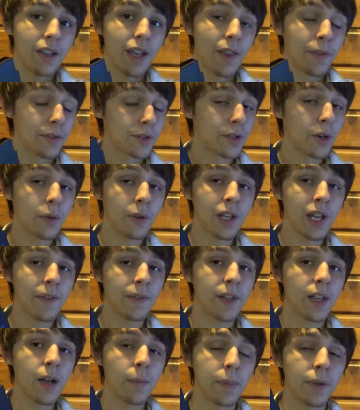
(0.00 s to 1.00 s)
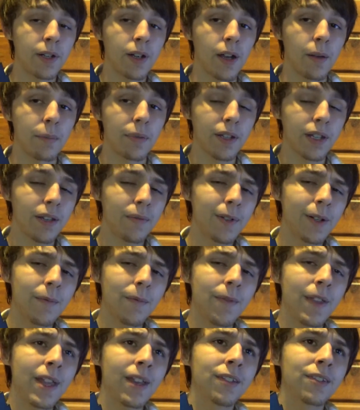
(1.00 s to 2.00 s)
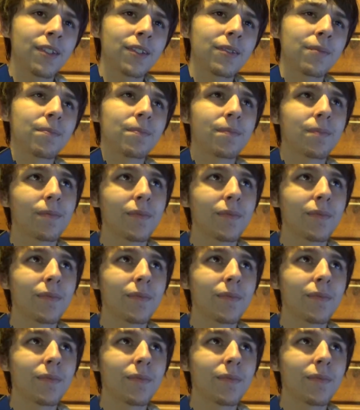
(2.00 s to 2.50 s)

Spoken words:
and they're totally on the up and up, even if they exist